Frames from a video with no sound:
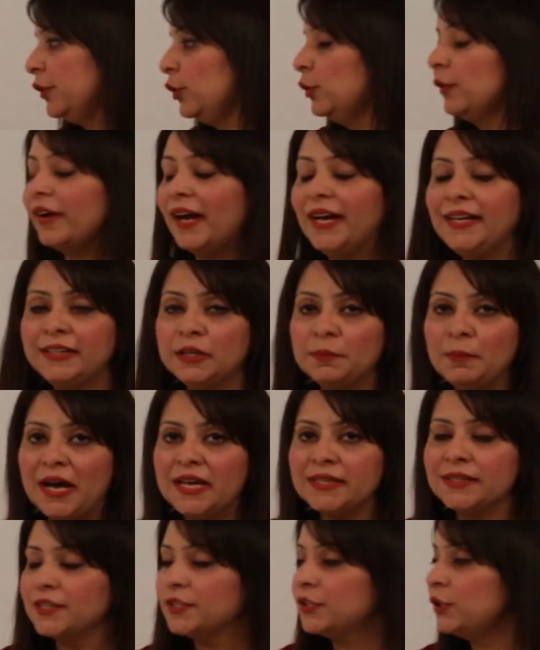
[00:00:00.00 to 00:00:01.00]
you write the
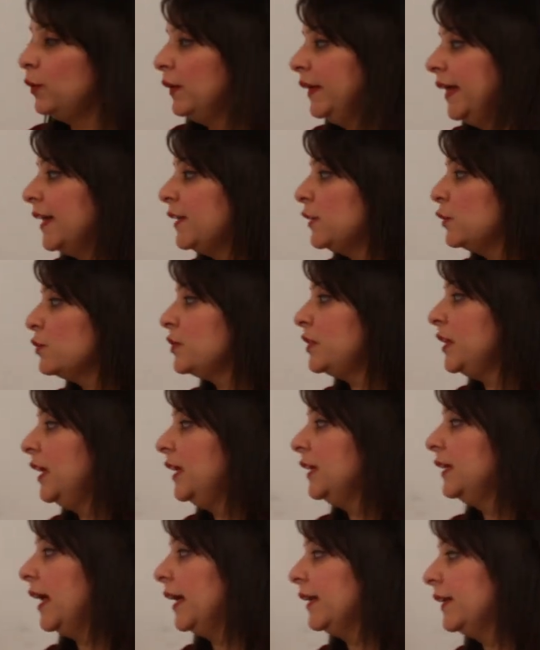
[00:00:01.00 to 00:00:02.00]
masses, you will get to
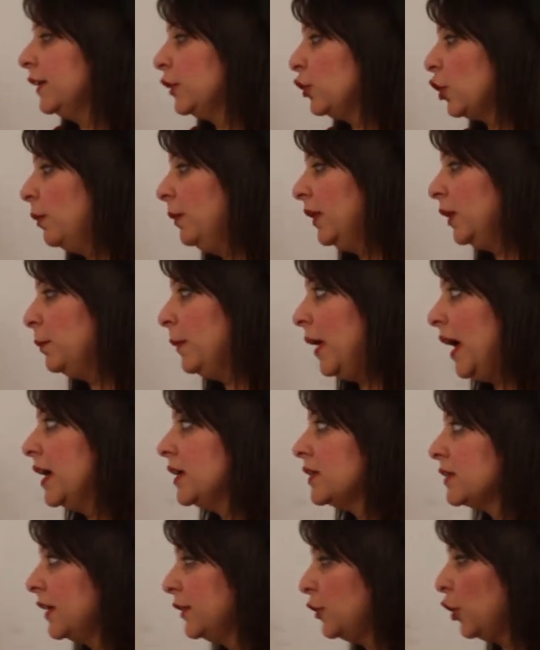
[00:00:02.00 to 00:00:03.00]
see that the atomic
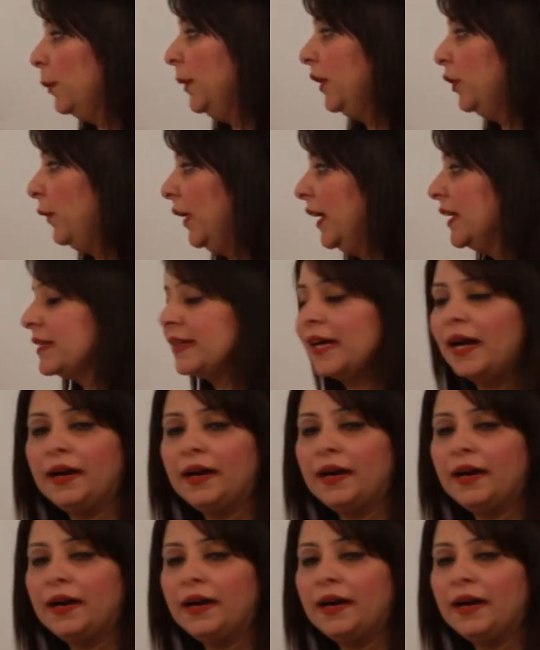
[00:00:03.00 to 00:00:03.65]
mass, atomic weights